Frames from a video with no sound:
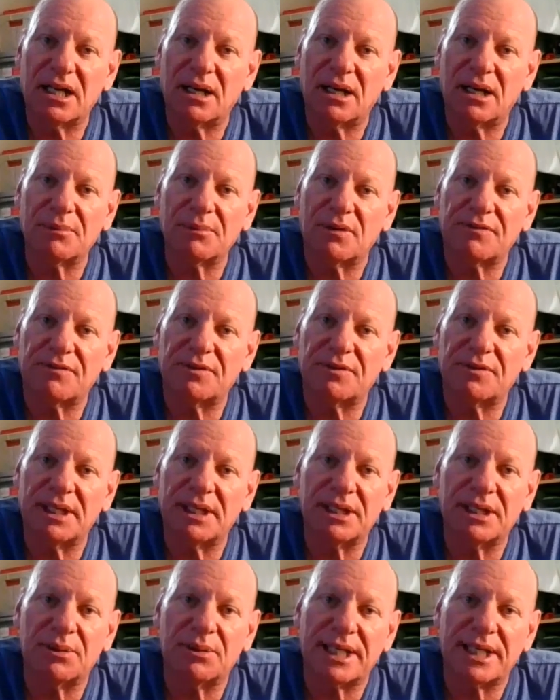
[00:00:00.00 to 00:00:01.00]
going to say,
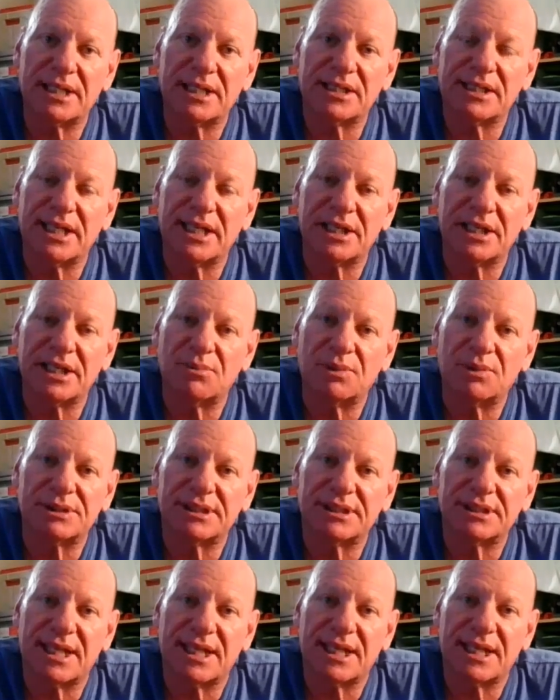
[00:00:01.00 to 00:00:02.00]
oh, I'm not
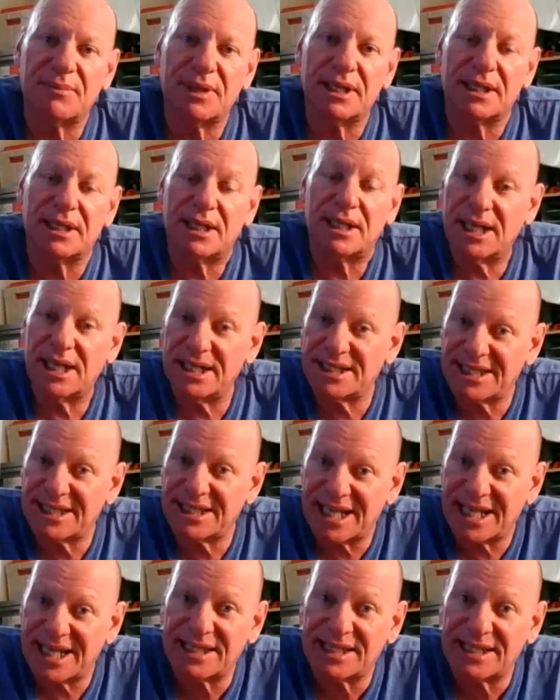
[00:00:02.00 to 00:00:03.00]
familiar with that section. What
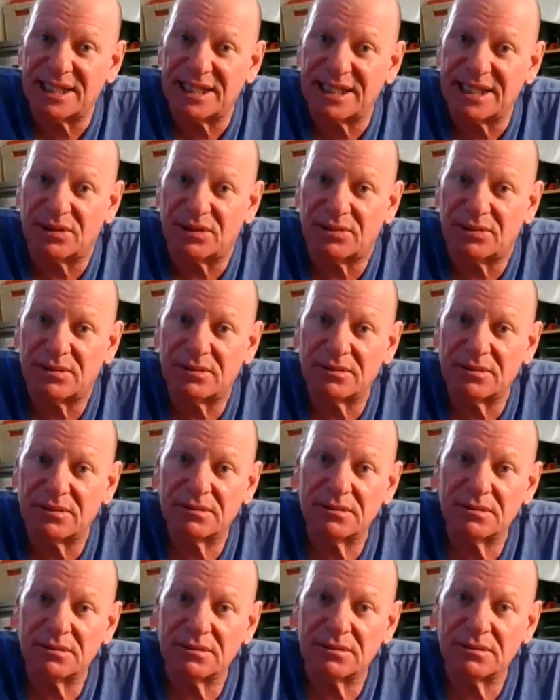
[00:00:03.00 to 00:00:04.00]
does that mean? He's
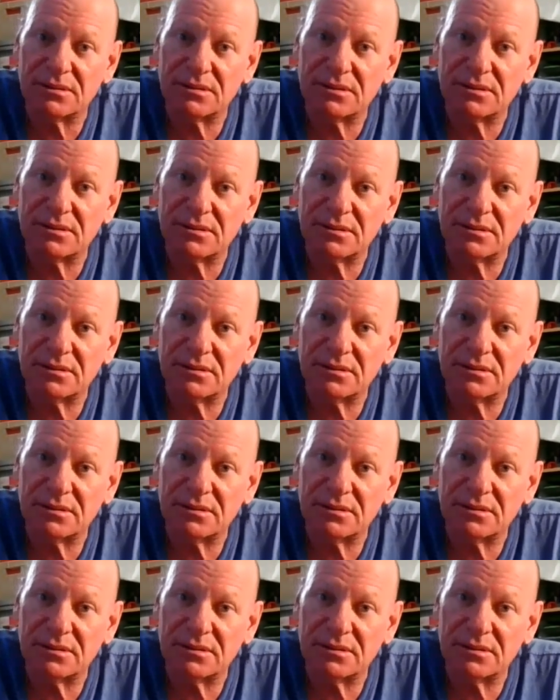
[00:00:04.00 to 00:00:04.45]
testing you.